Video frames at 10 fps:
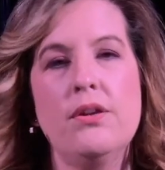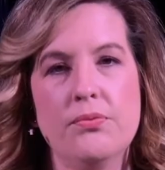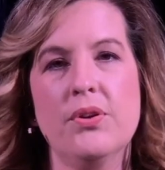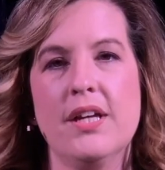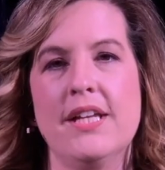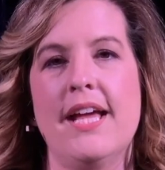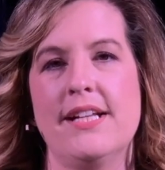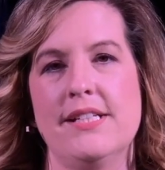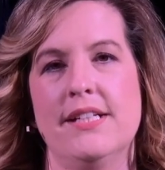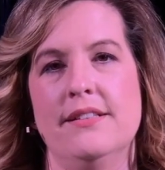you for
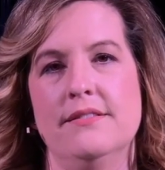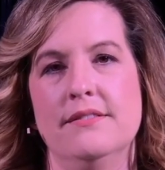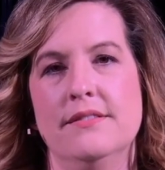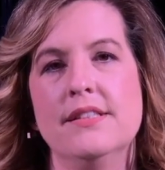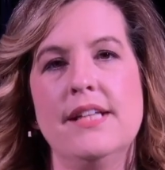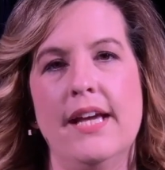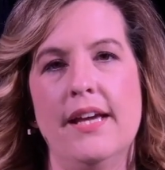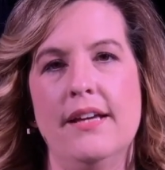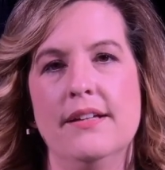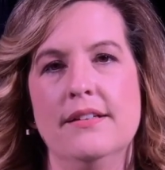connecting today.